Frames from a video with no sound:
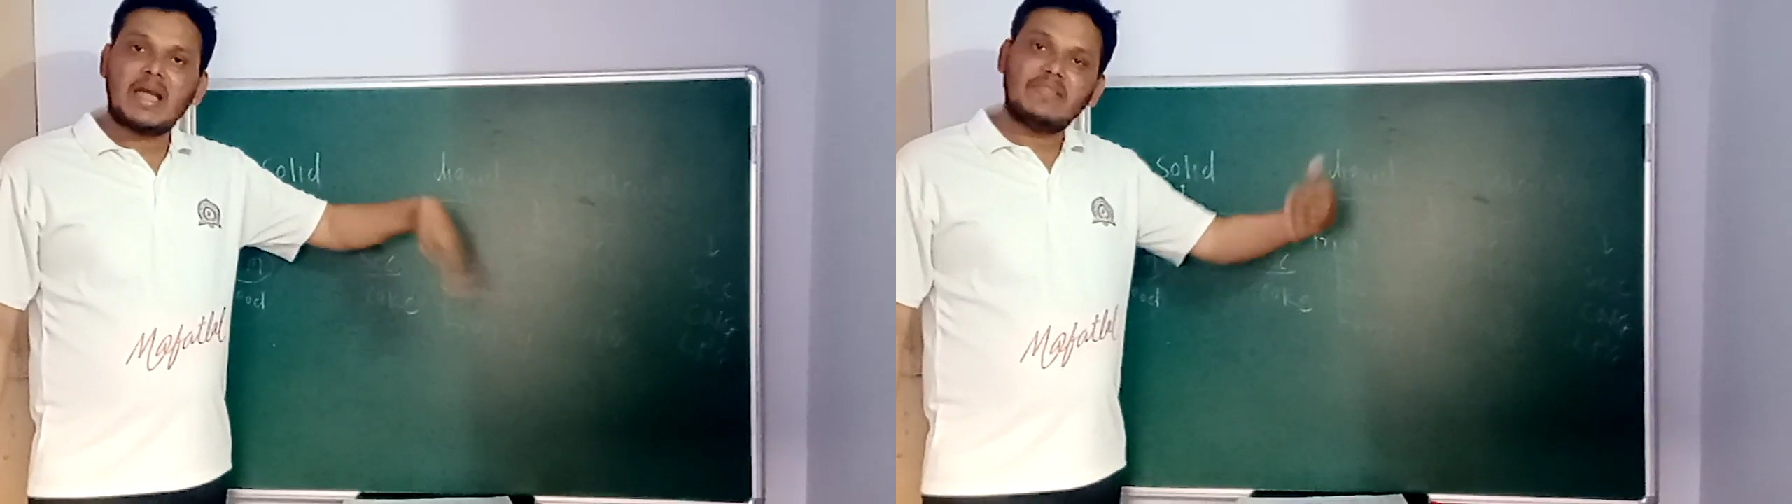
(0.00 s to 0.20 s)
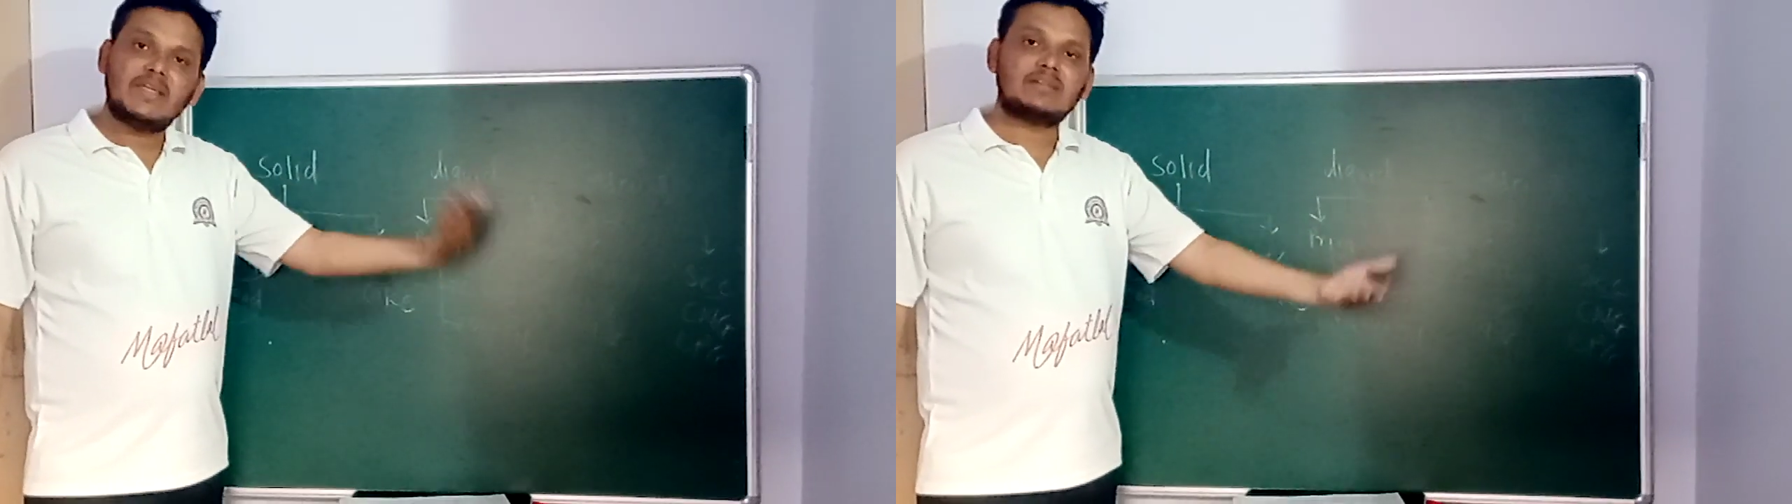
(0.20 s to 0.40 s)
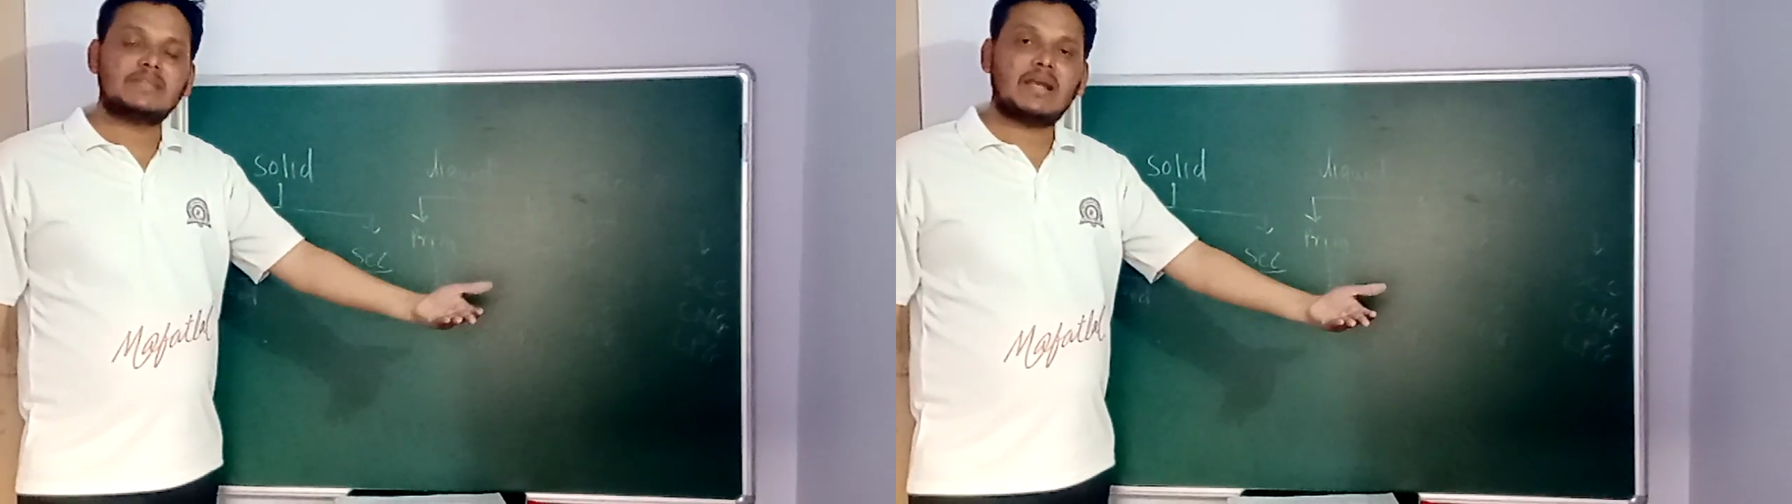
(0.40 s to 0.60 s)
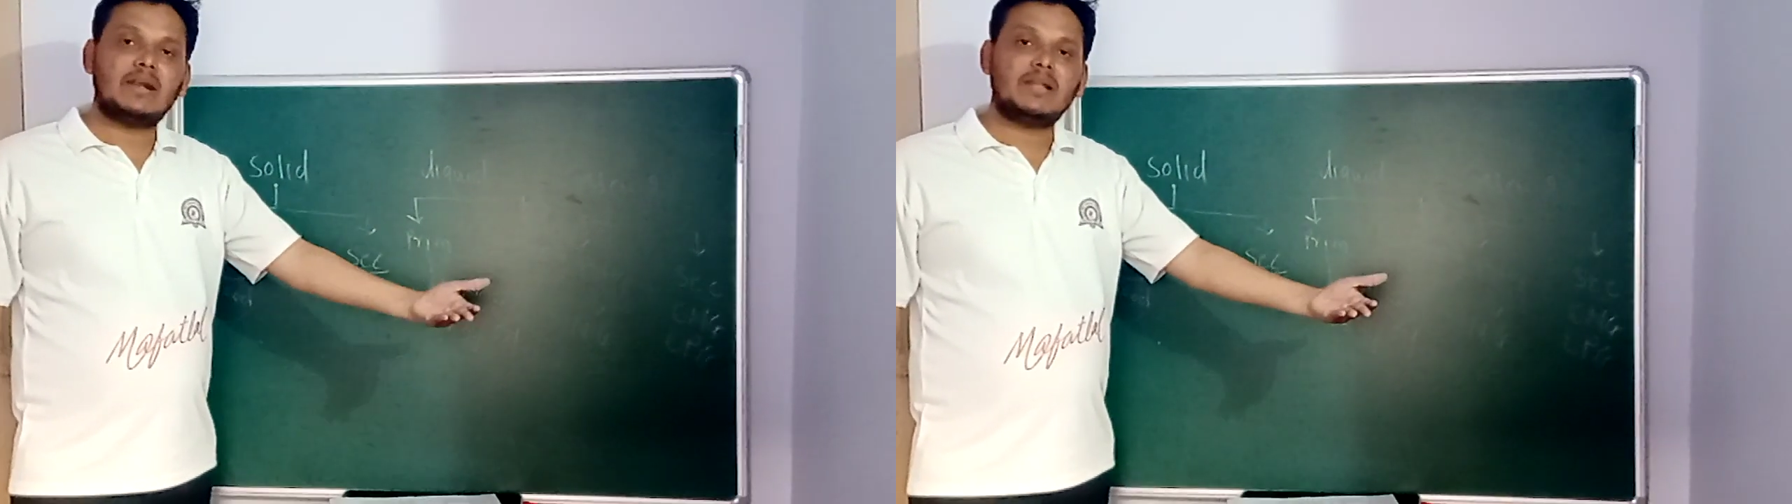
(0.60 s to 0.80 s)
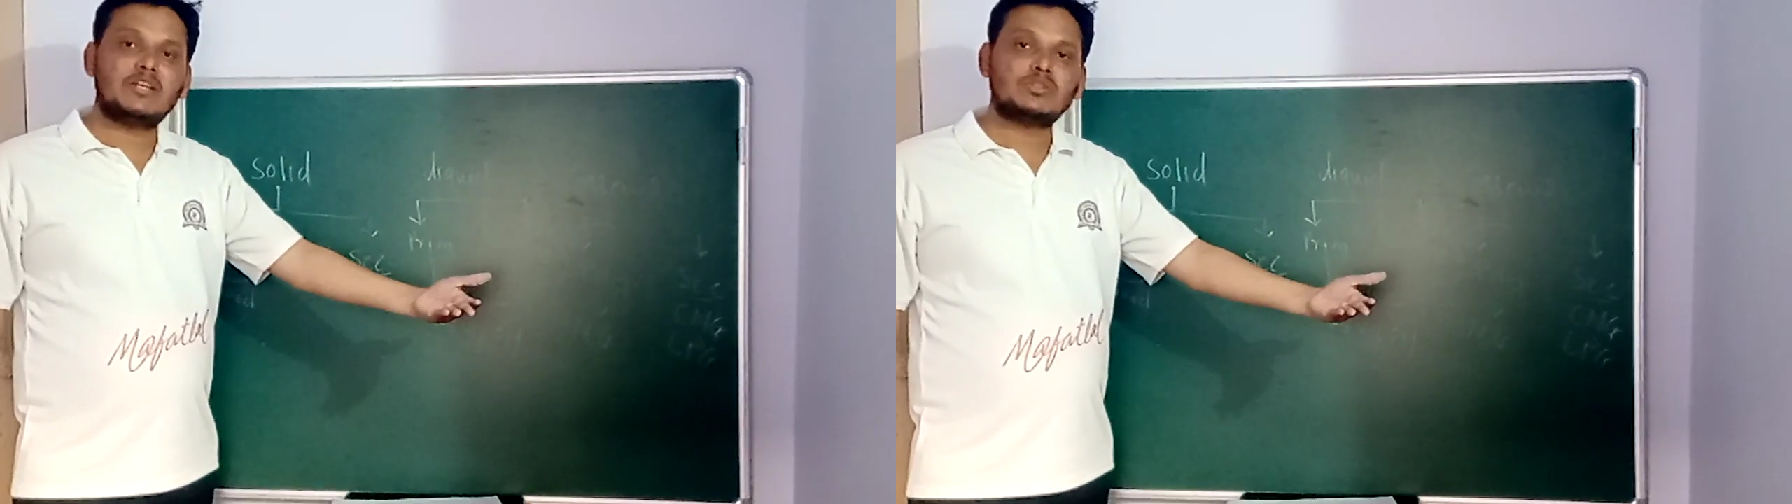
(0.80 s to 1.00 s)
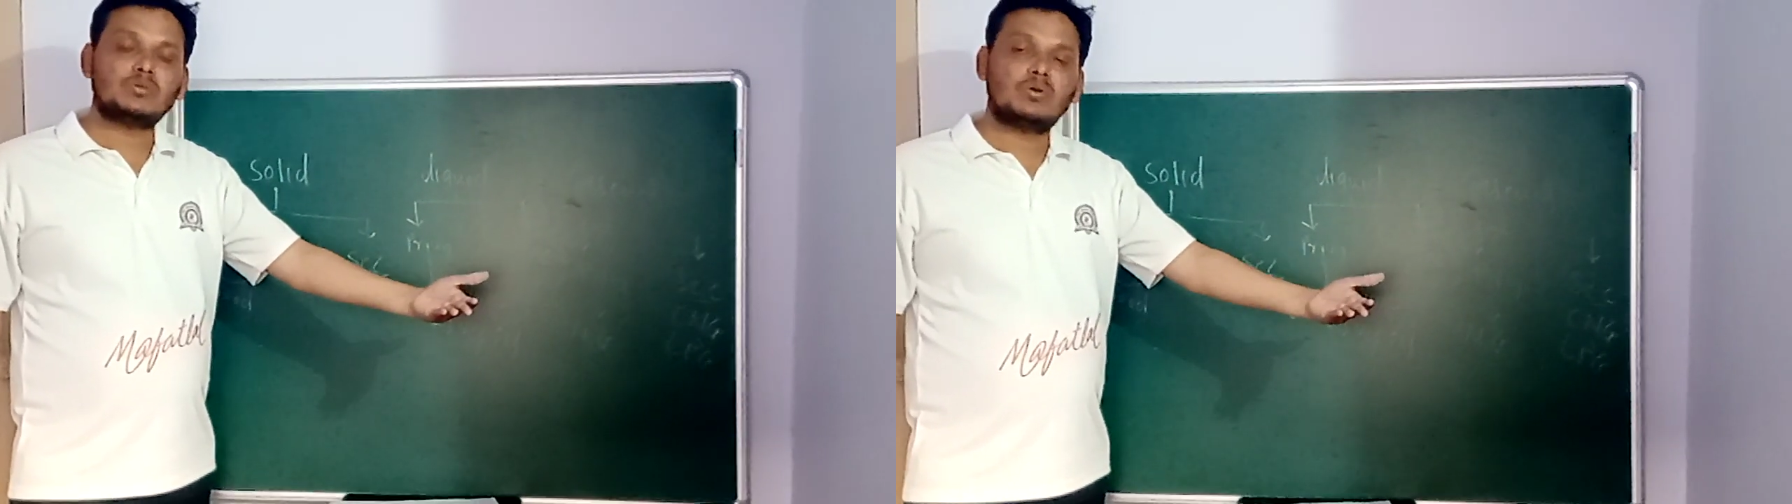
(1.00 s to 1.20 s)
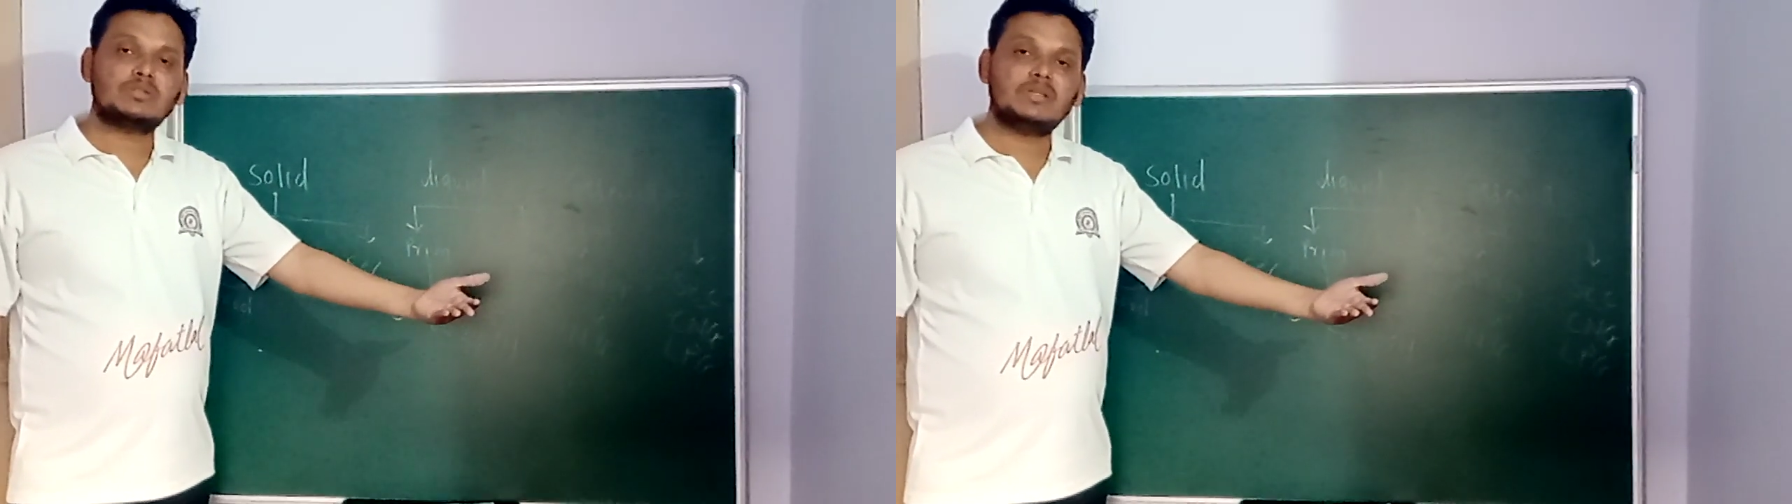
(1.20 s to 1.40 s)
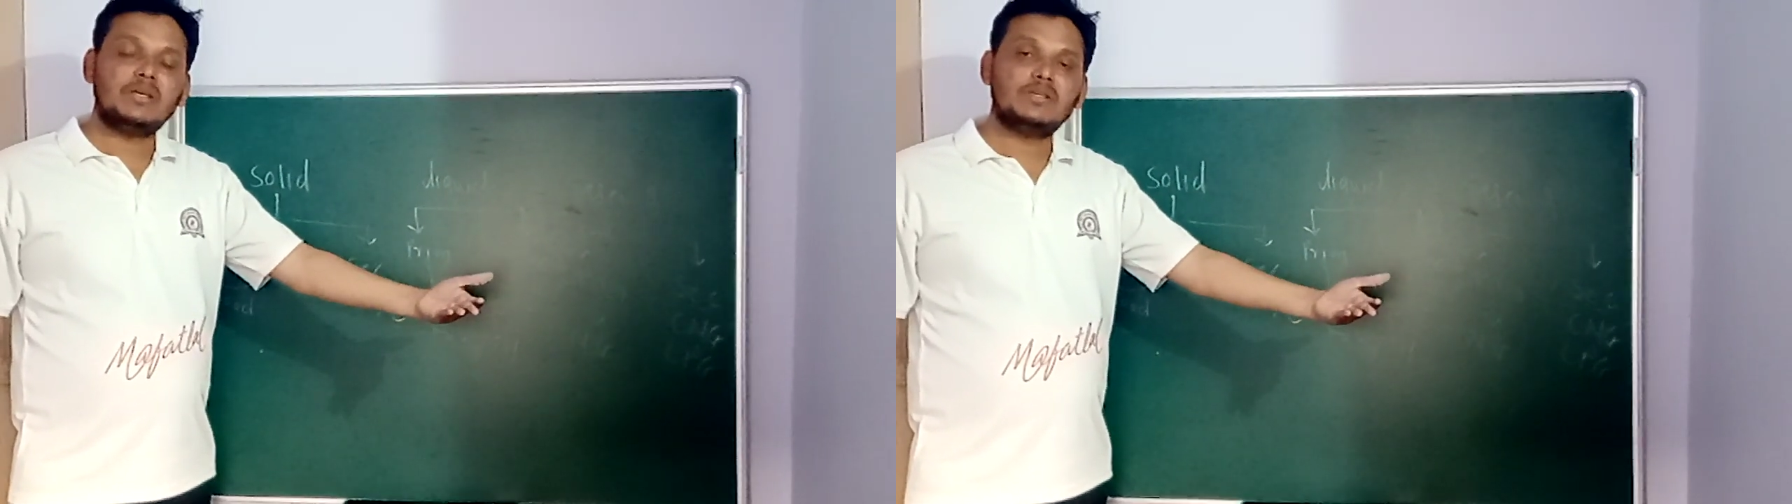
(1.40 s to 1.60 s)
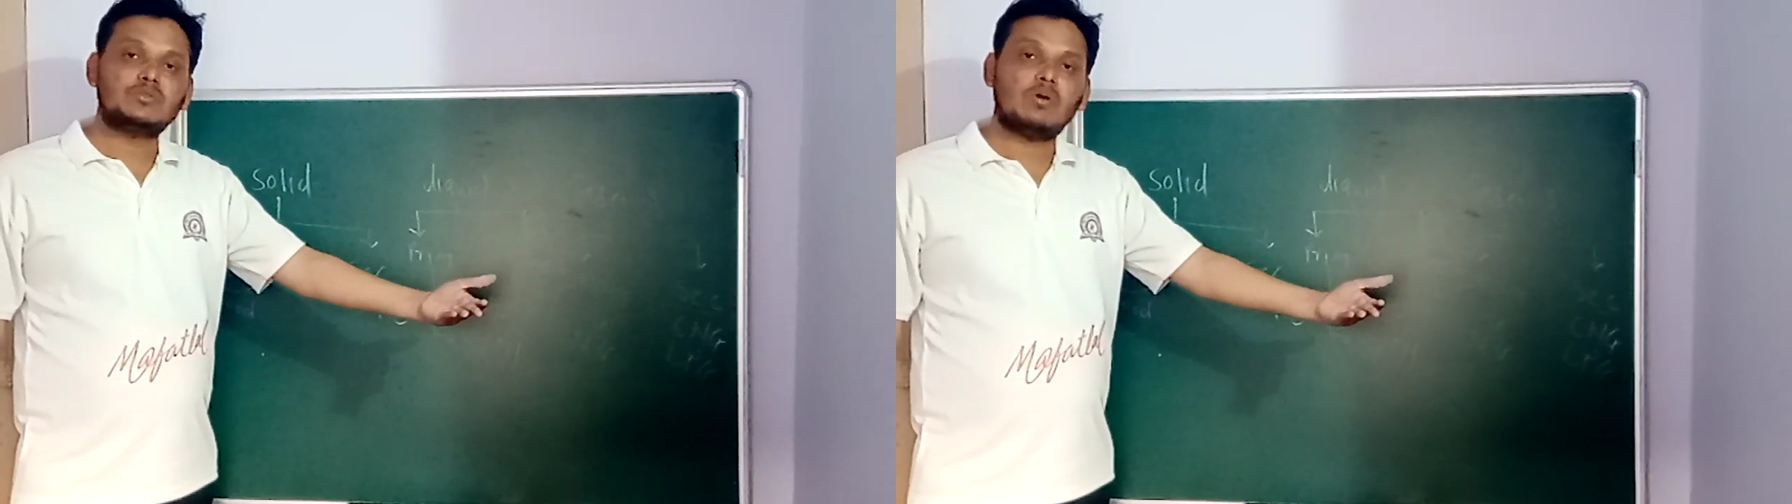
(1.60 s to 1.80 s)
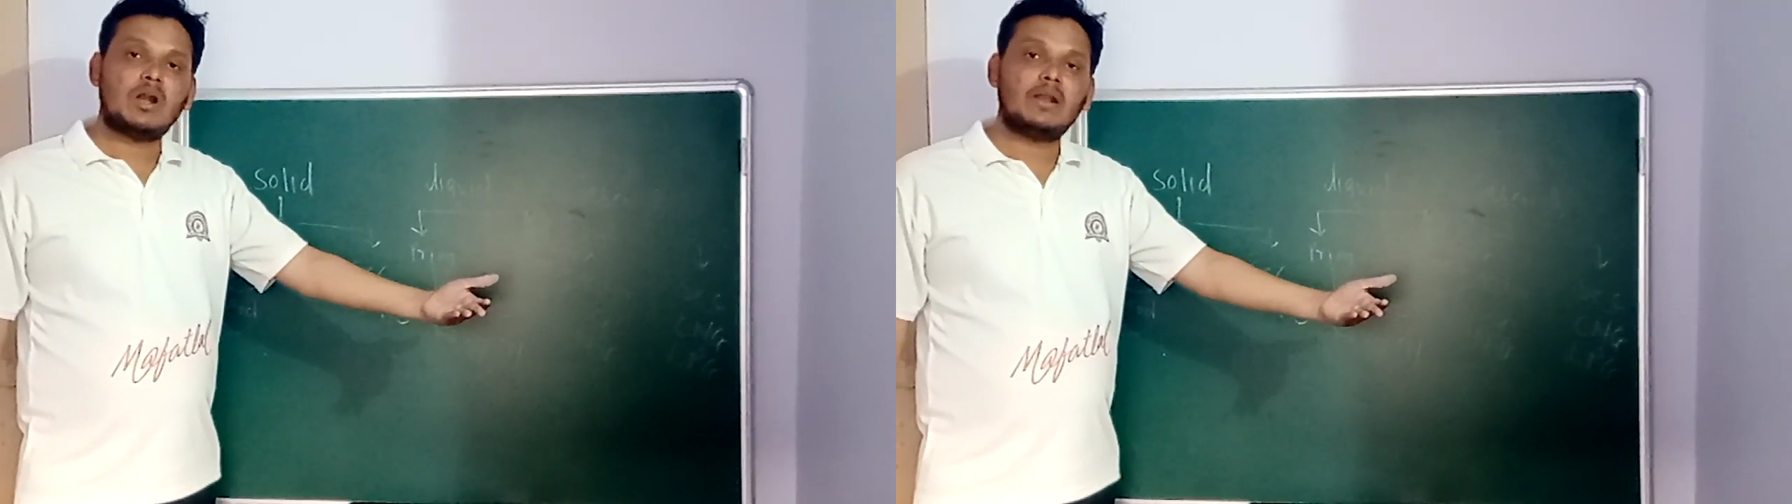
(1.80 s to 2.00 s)
and their secondary source is
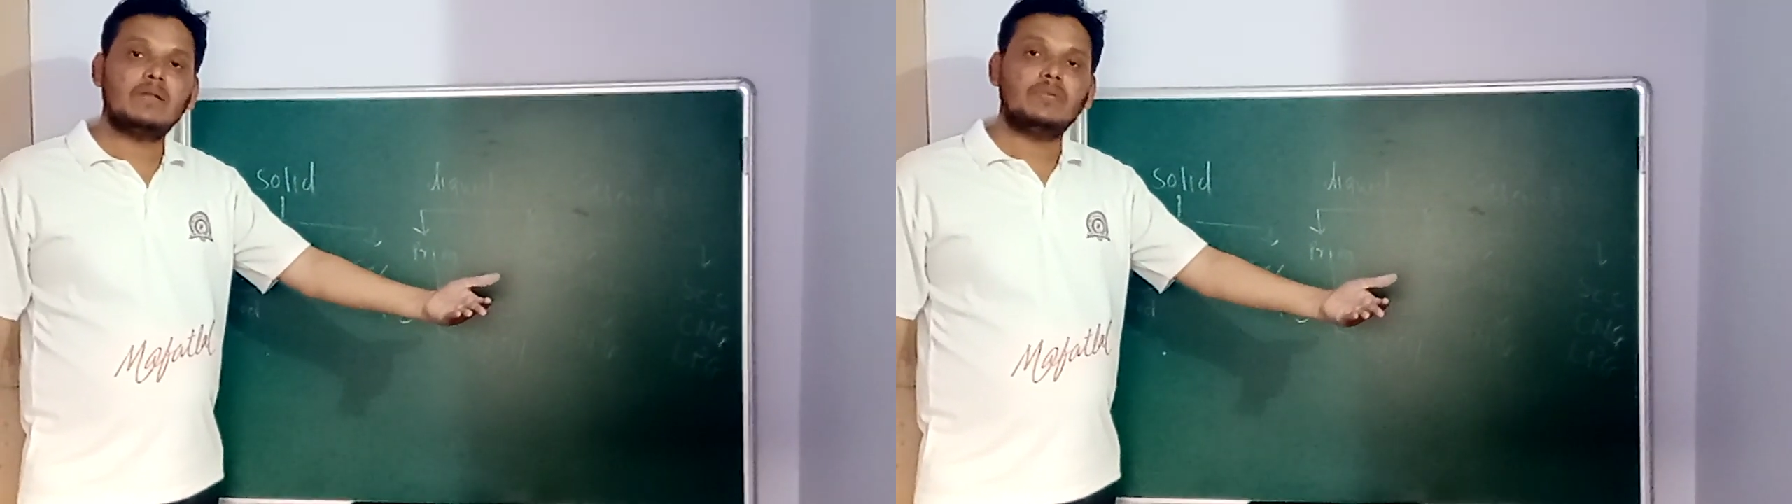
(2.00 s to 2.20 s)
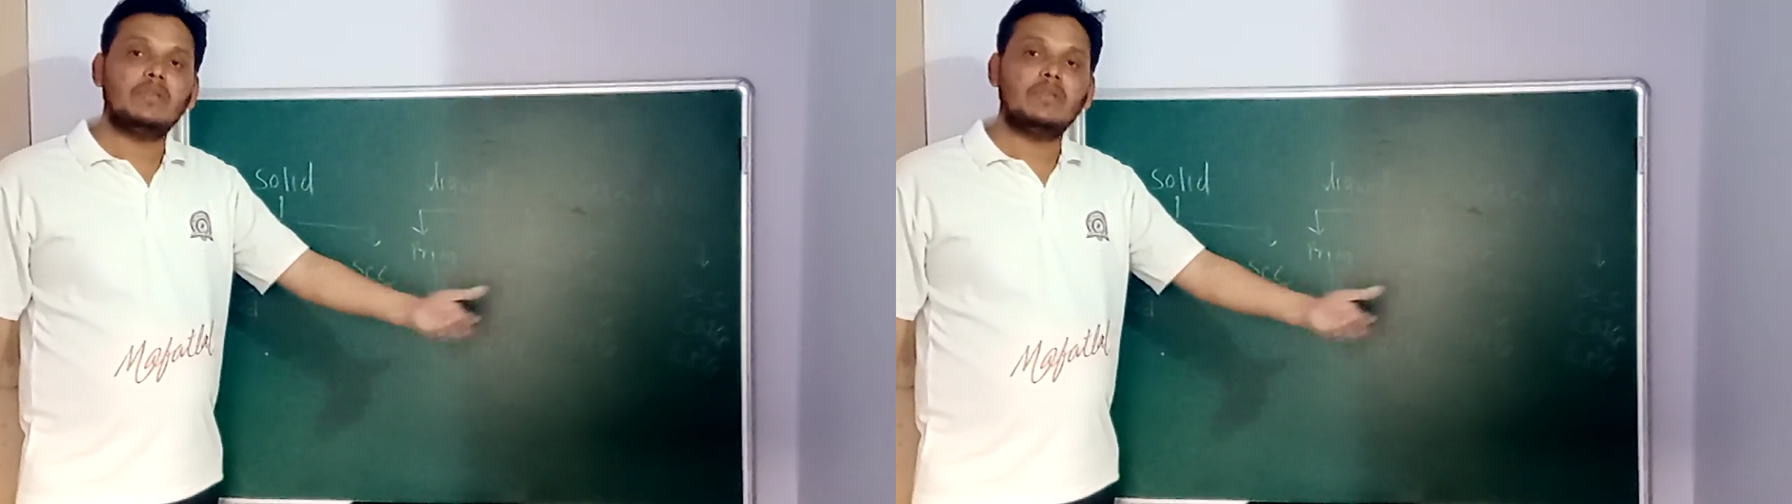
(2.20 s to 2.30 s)
what?